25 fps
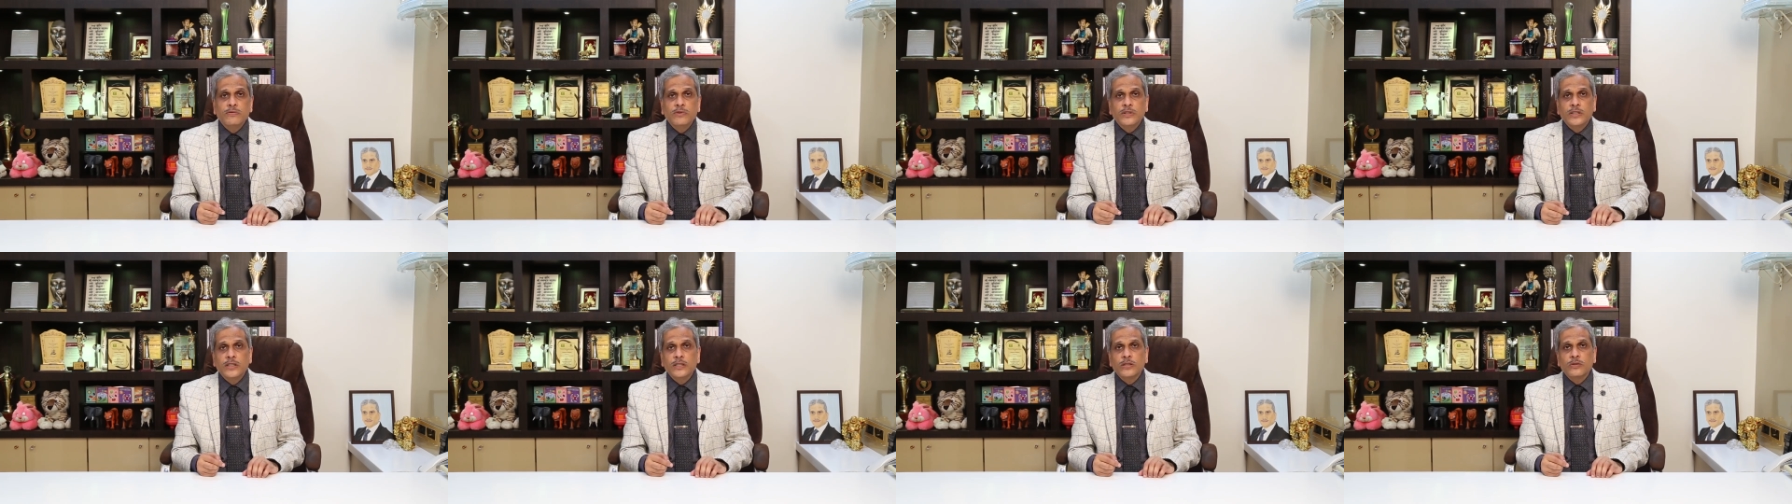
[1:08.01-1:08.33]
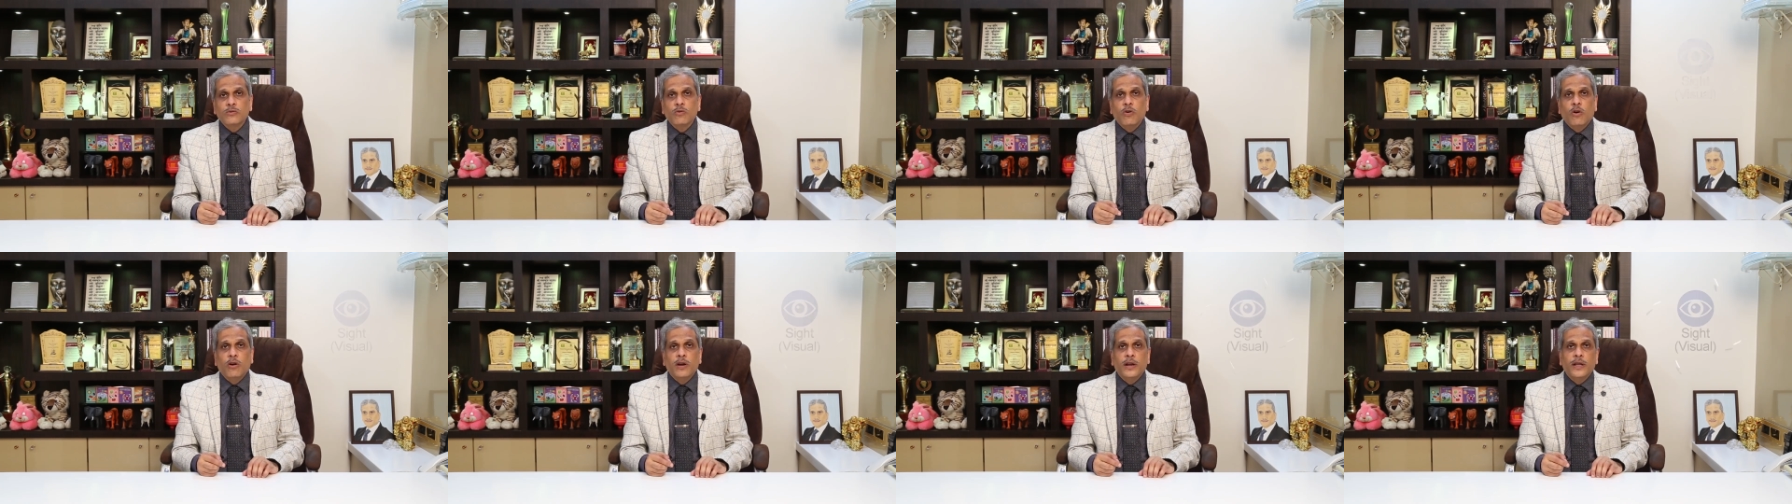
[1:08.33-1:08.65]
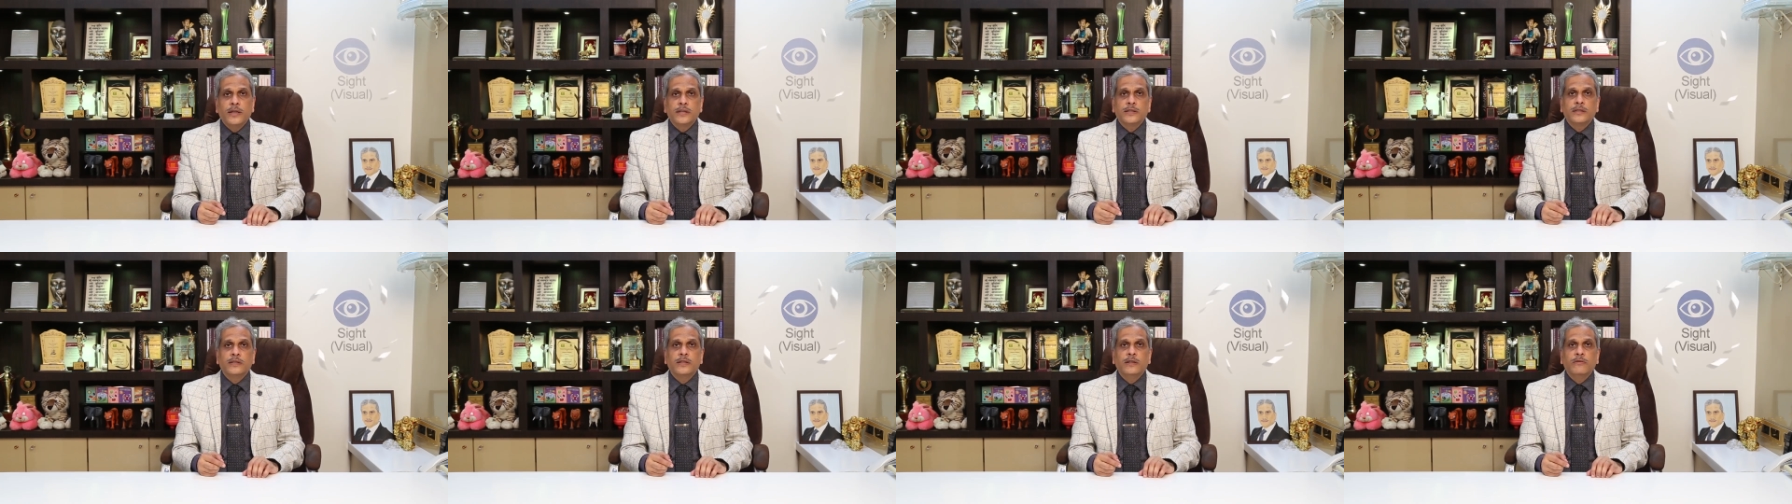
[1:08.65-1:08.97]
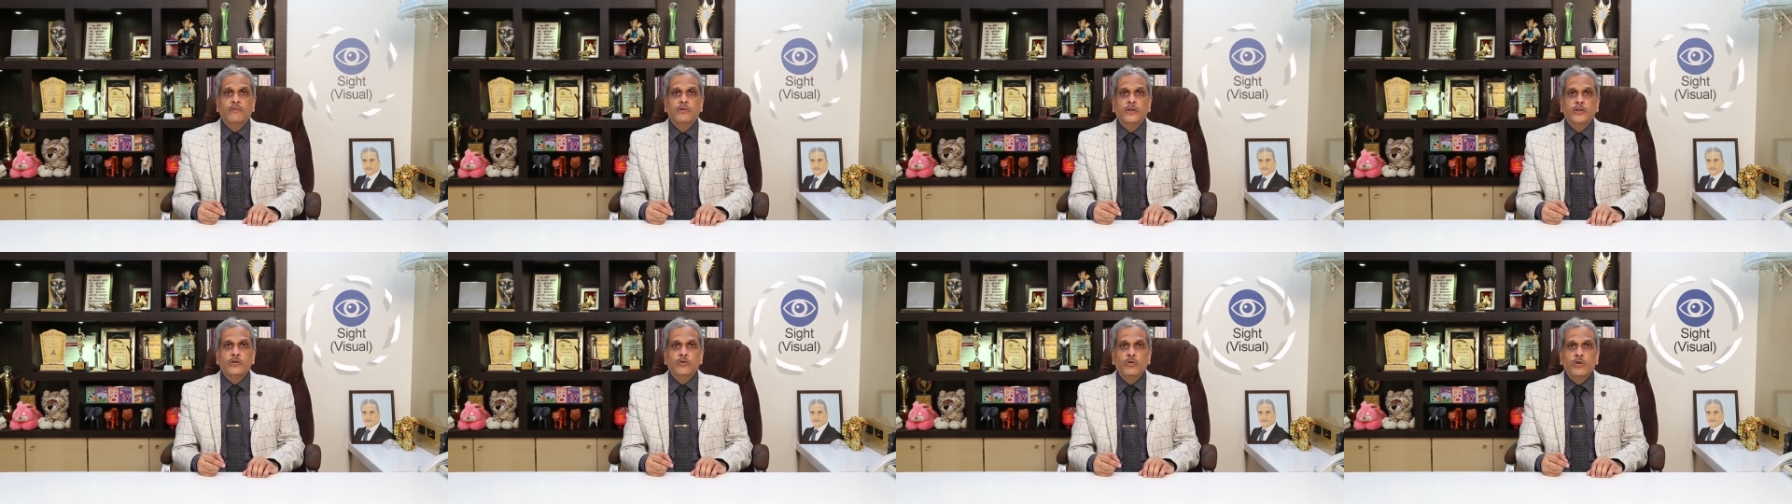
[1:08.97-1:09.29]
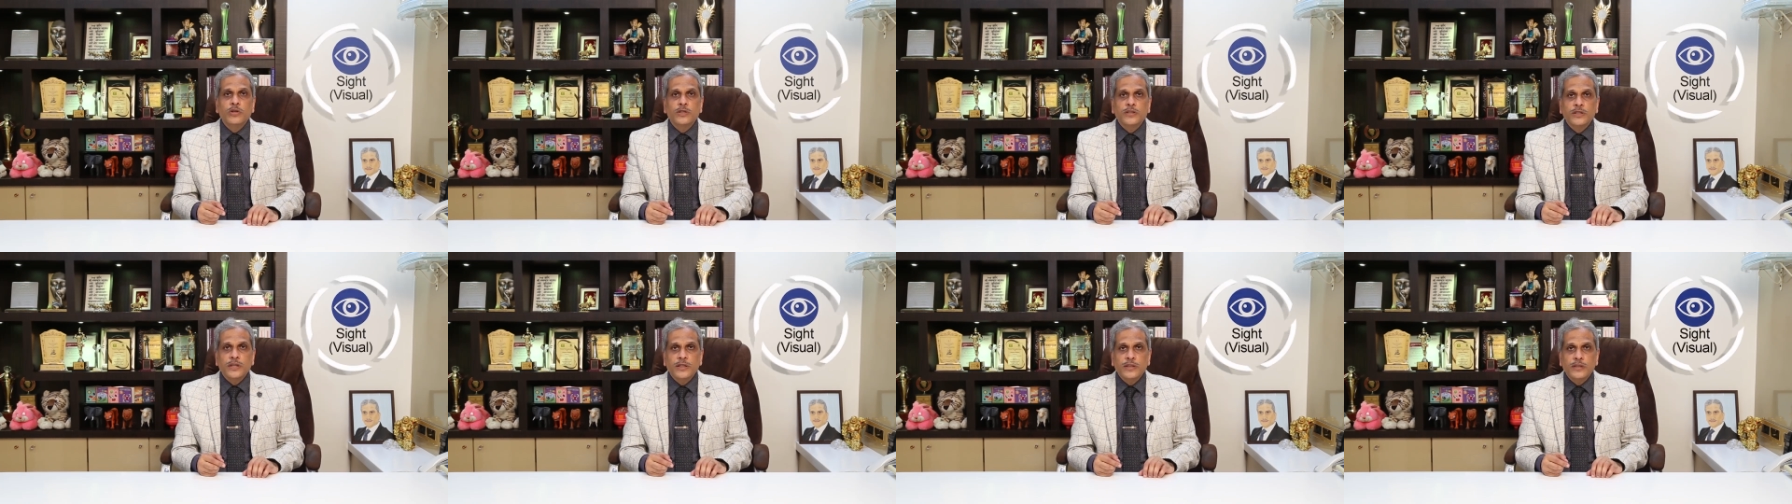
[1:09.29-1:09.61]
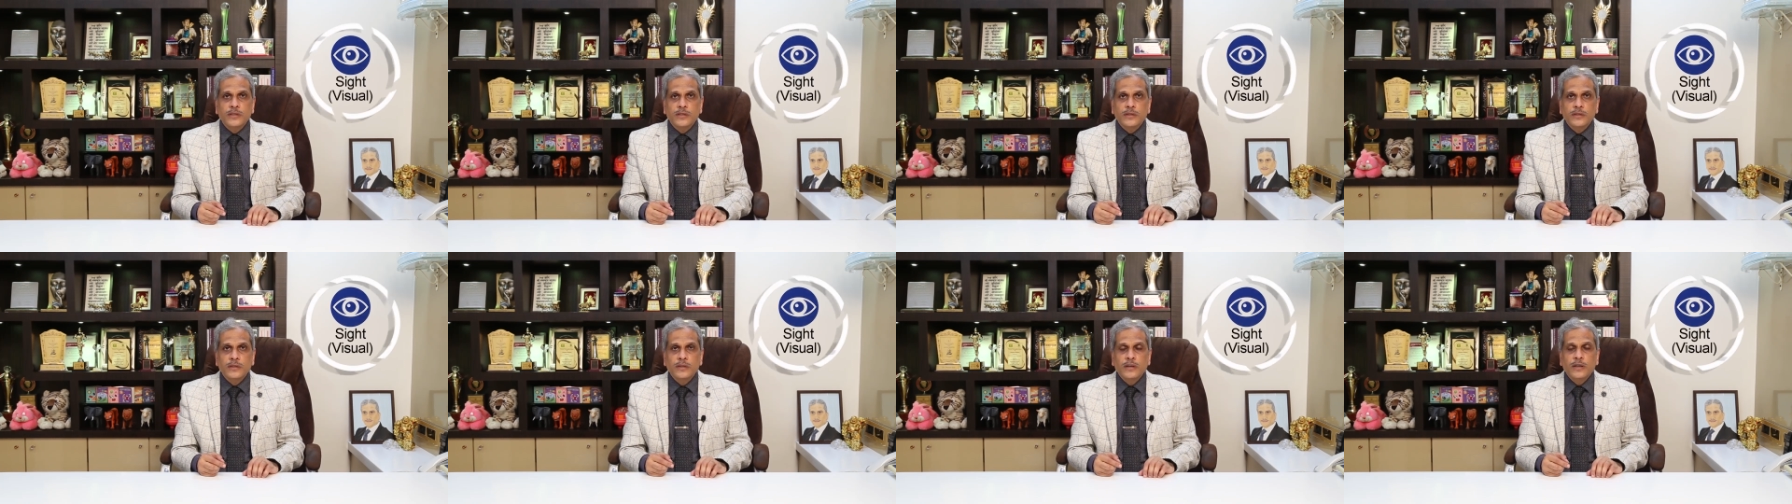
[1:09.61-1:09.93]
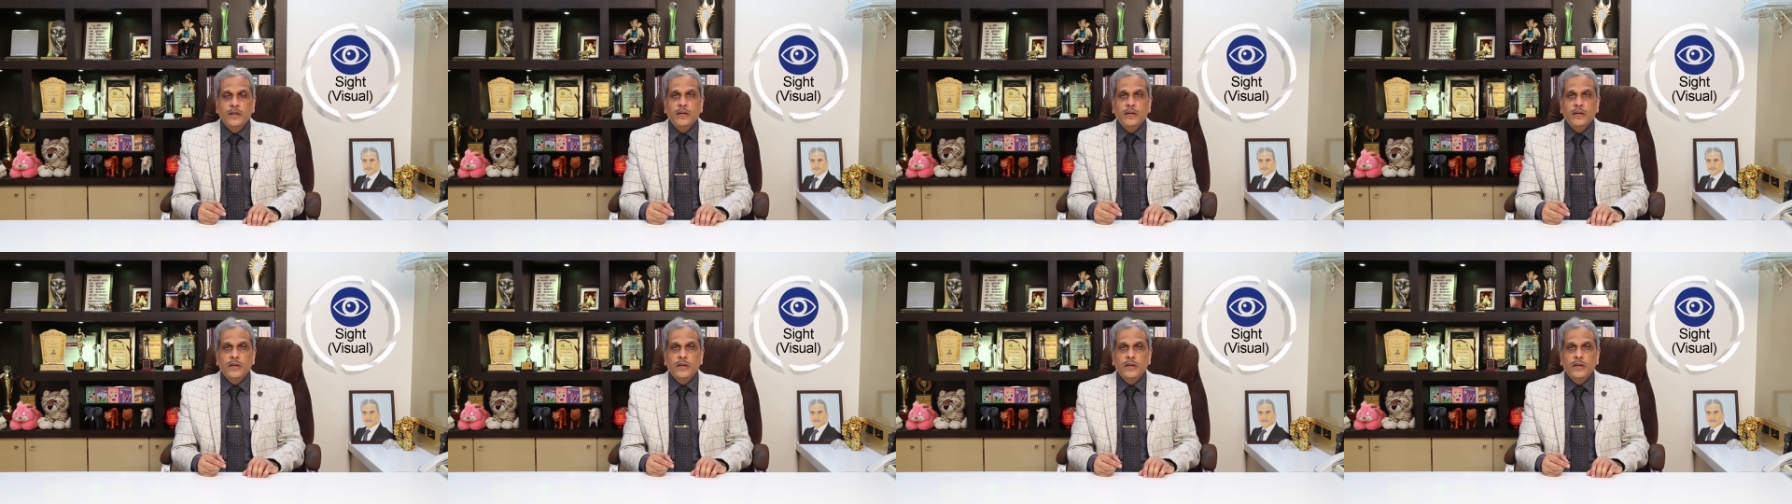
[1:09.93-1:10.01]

which is called as the visual sense.